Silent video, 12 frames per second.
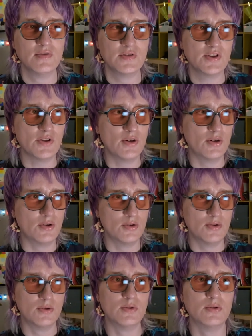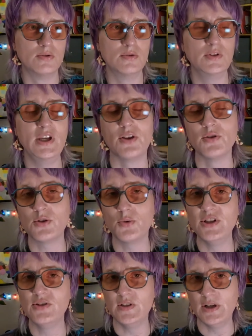So yeah, those are the
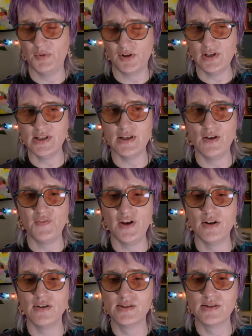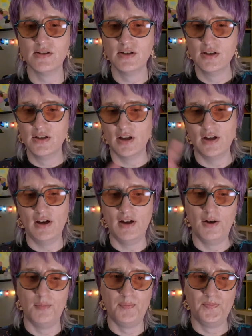ones you typically see at fairs.
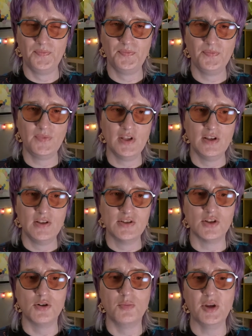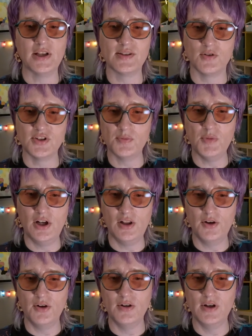Um, so because they're
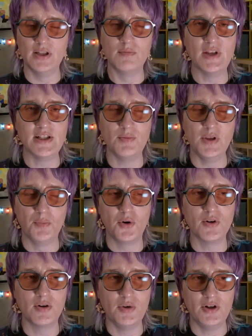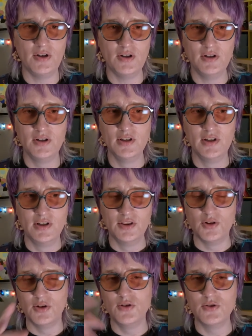smaller and meant to be portable,
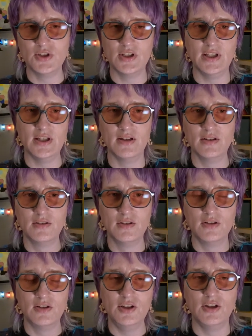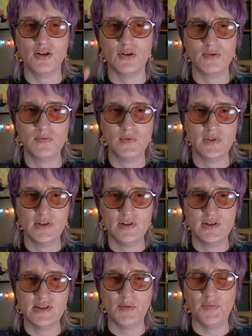they're usually, you know,
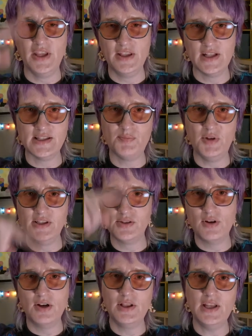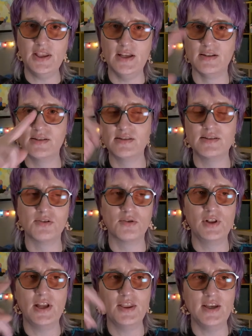something that spins around like this or
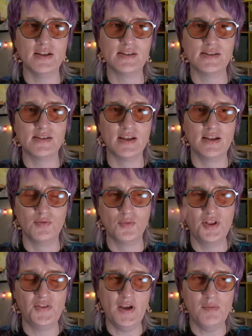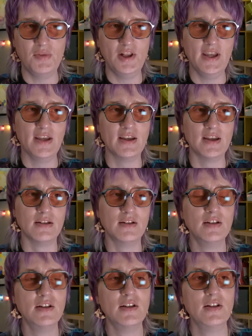like this and with tumbling
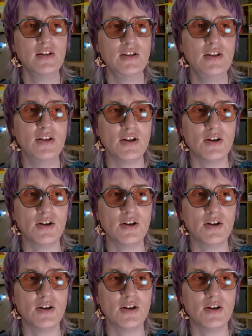and, you